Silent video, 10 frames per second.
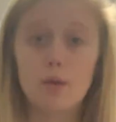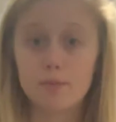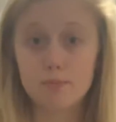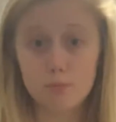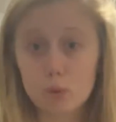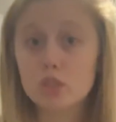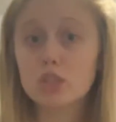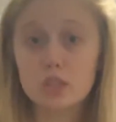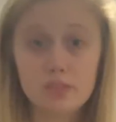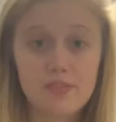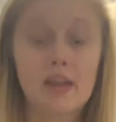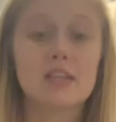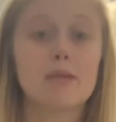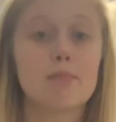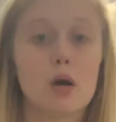Boys are still
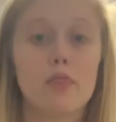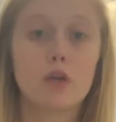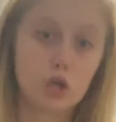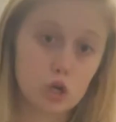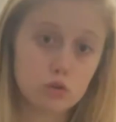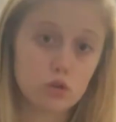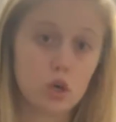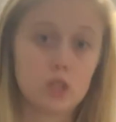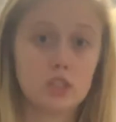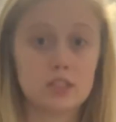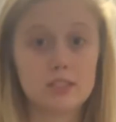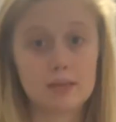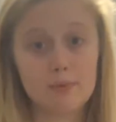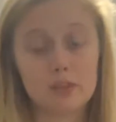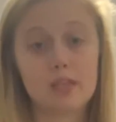affected, but the girls are just
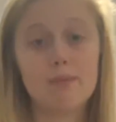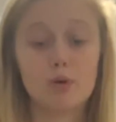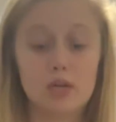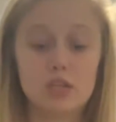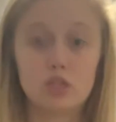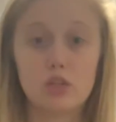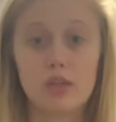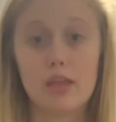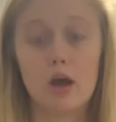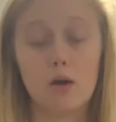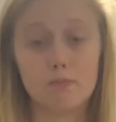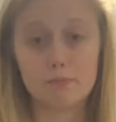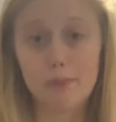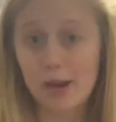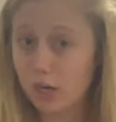typically put into the
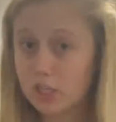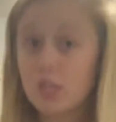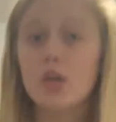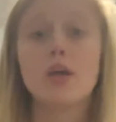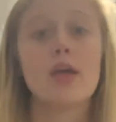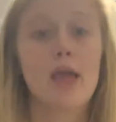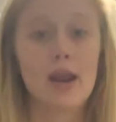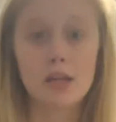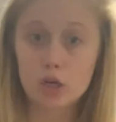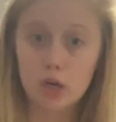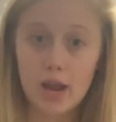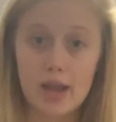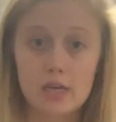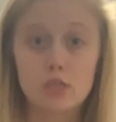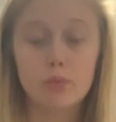marriage at a younger
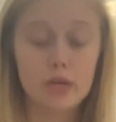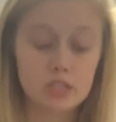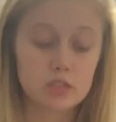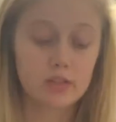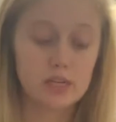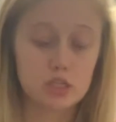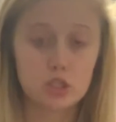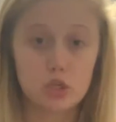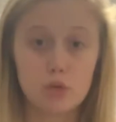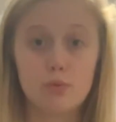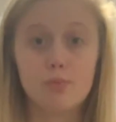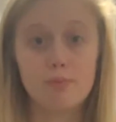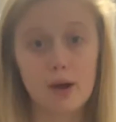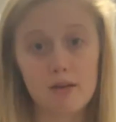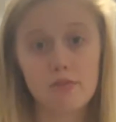age, which leads to
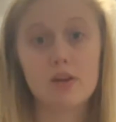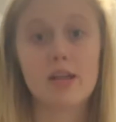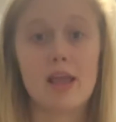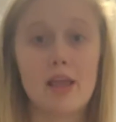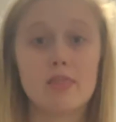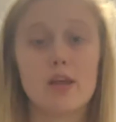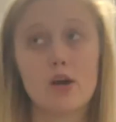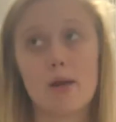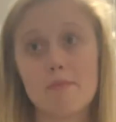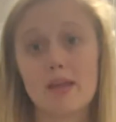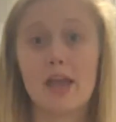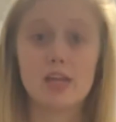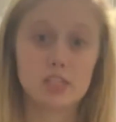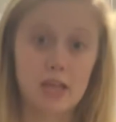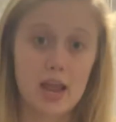poverty, and they're not being
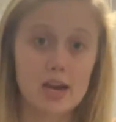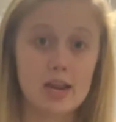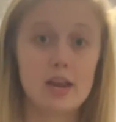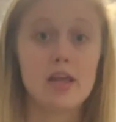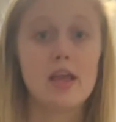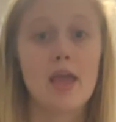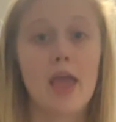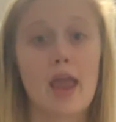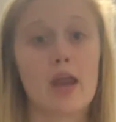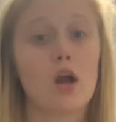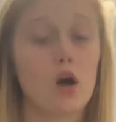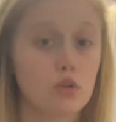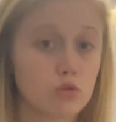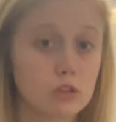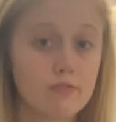educated and all
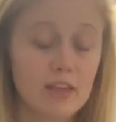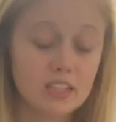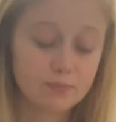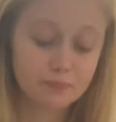sorts of things.